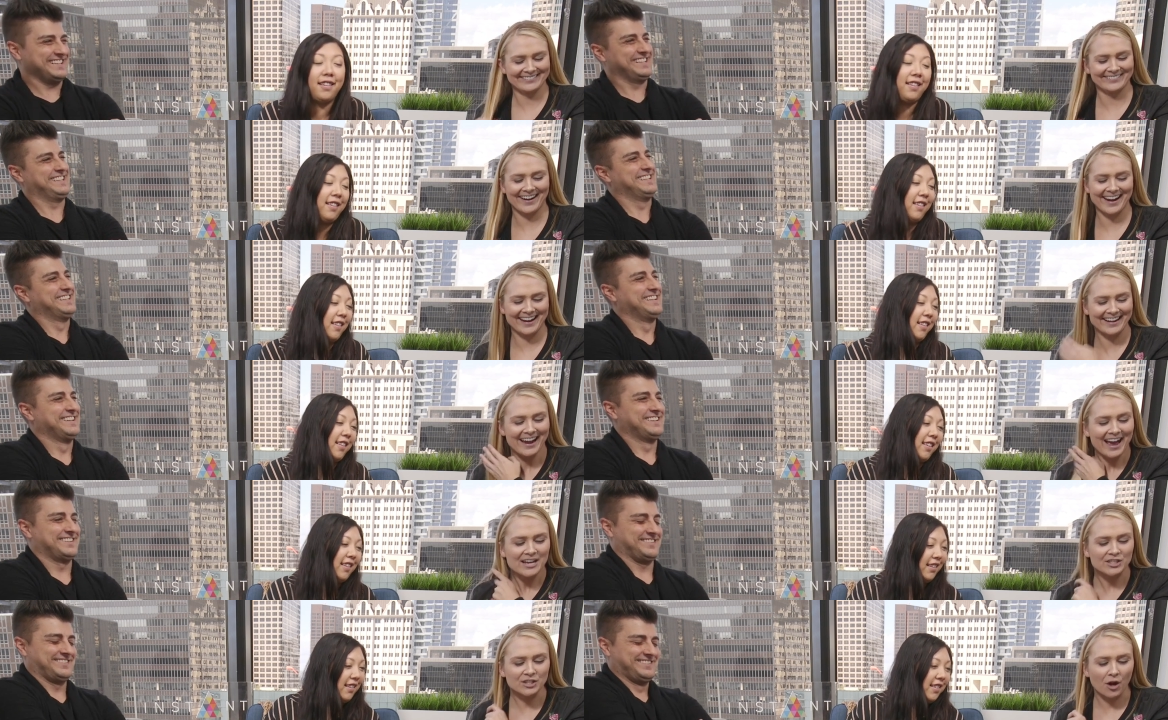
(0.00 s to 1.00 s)
Speaker 1: right.
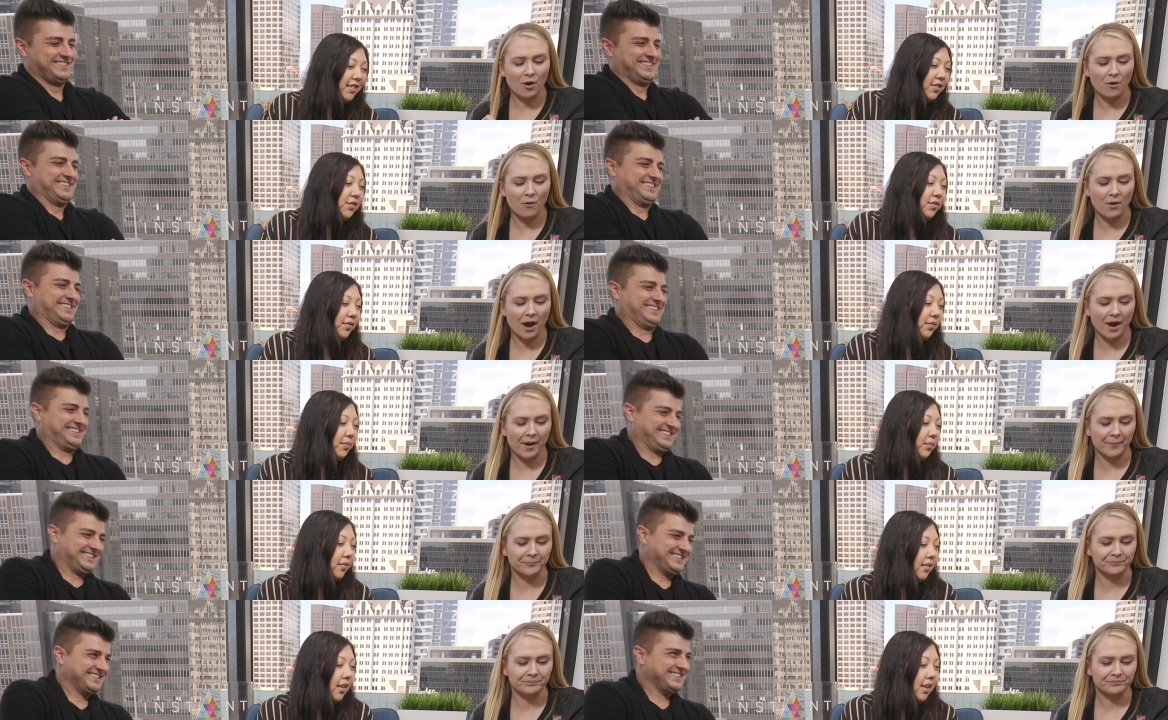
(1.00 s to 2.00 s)
So,
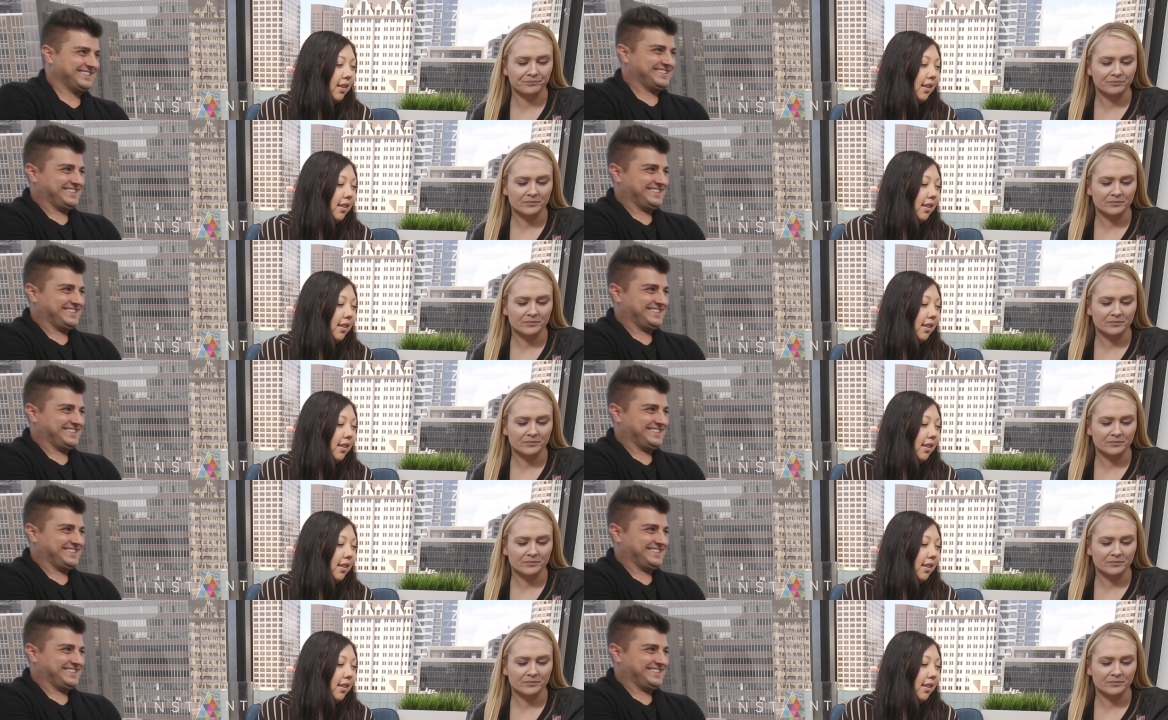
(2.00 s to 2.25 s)
um,